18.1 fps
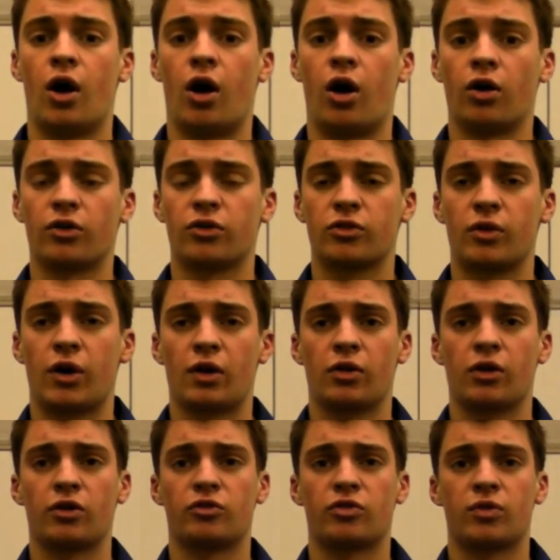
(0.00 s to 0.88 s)
Also, I
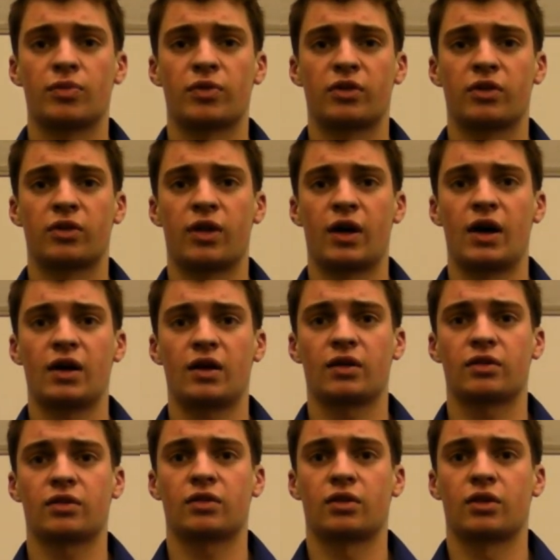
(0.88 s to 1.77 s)
learned from this
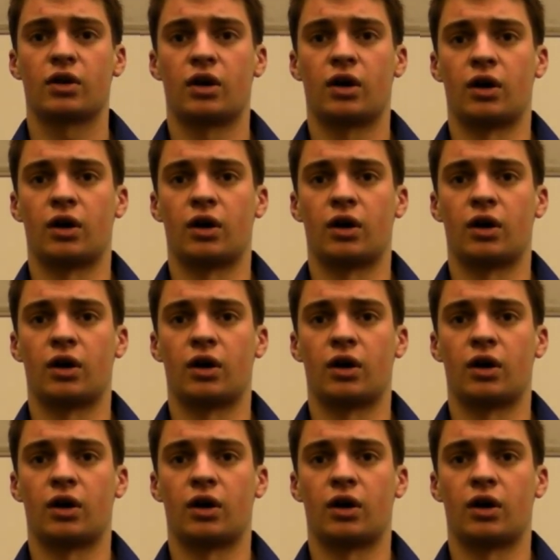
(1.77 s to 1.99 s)
class,